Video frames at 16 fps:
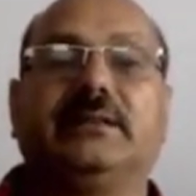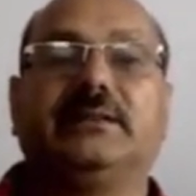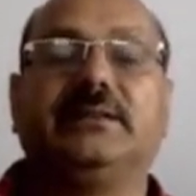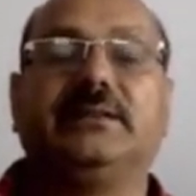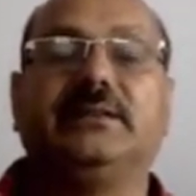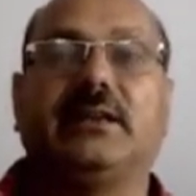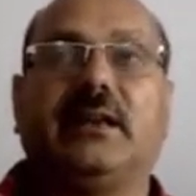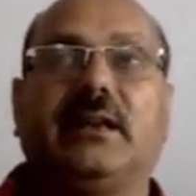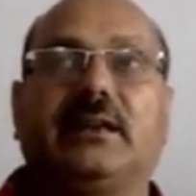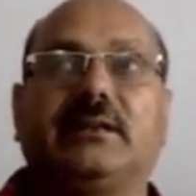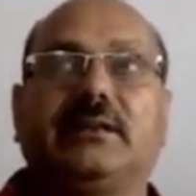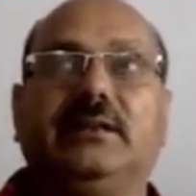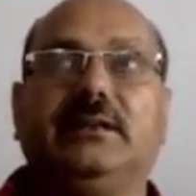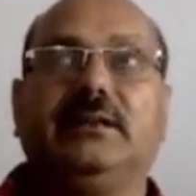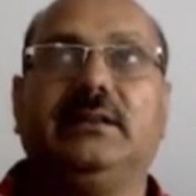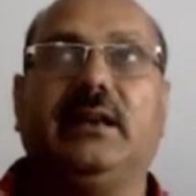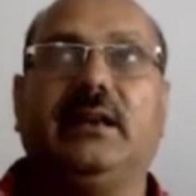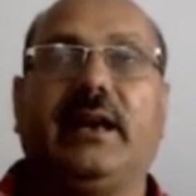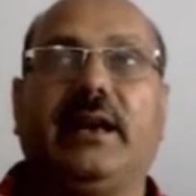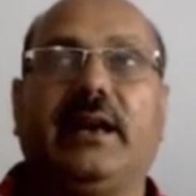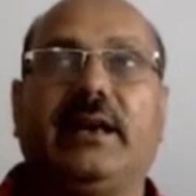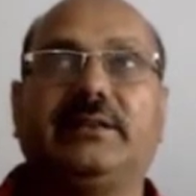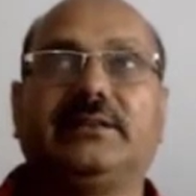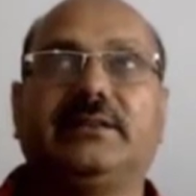These are the
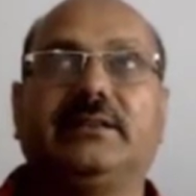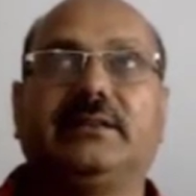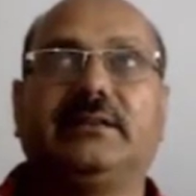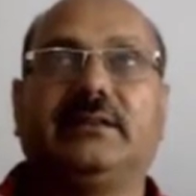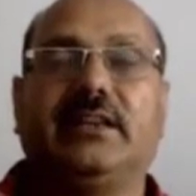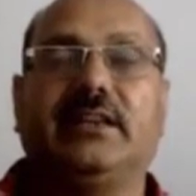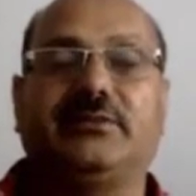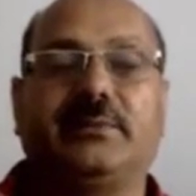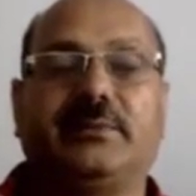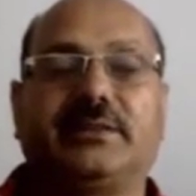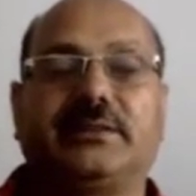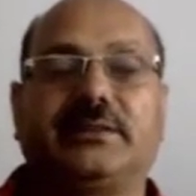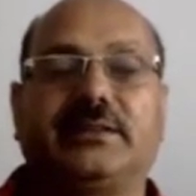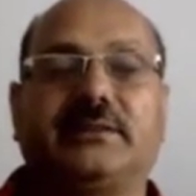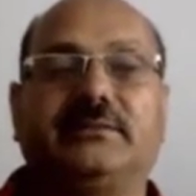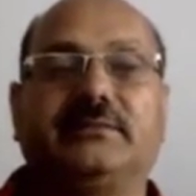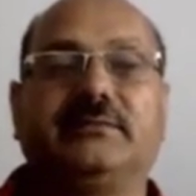hierarchical classification.